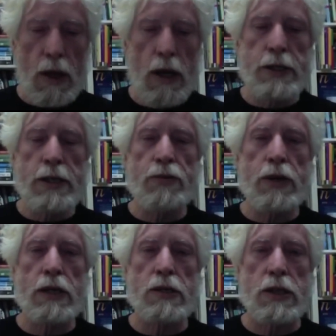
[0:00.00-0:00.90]
a
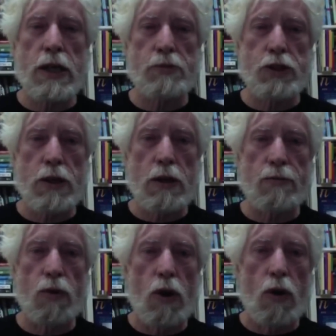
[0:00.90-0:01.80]
different conception
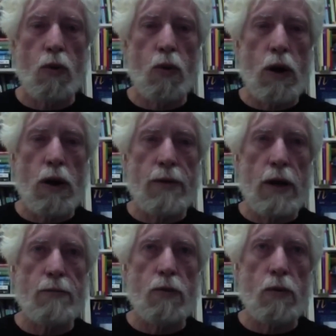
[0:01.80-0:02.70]
of
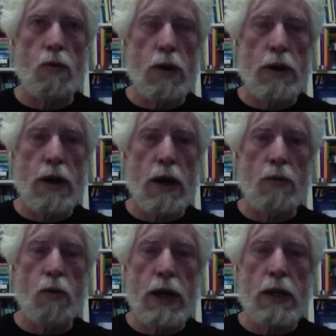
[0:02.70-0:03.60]

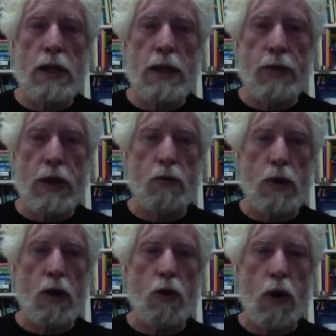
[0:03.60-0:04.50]
what
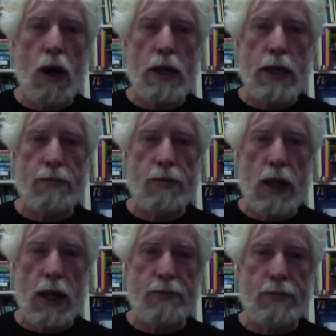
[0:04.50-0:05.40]
a quality of
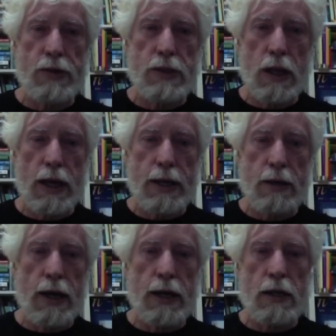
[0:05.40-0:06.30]
life is like,
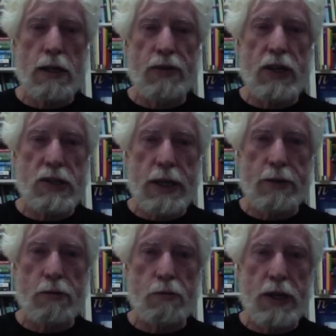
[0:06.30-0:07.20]
not living
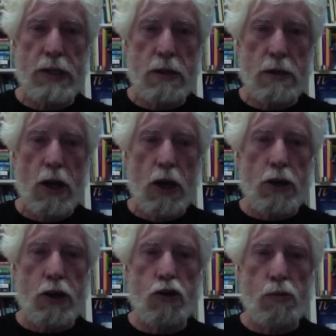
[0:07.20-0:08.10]
standard based on
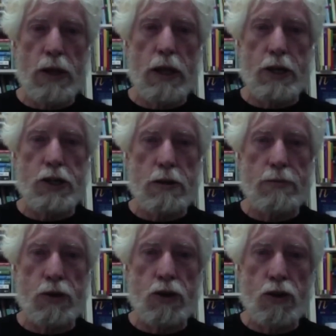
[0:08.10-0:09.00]
accumulation
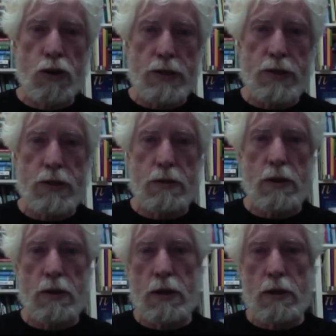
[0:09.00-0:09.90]
of goods,
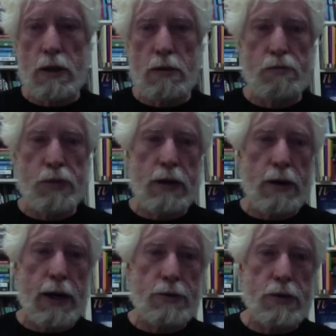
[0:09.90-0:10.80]
bigger
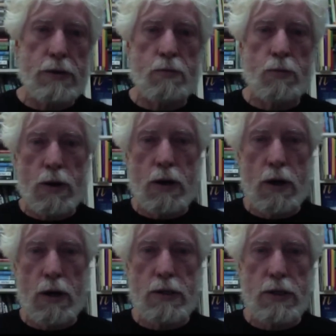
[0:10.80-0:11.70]
houses, more
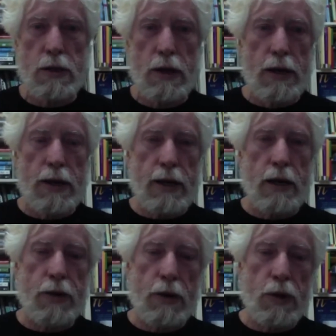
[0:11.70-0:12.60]
cars, and that
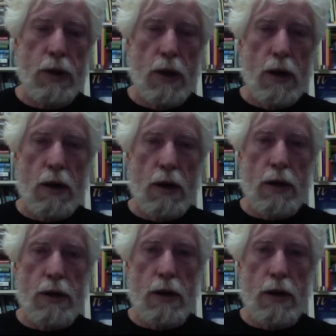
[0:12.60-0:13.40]
kind of thing, but on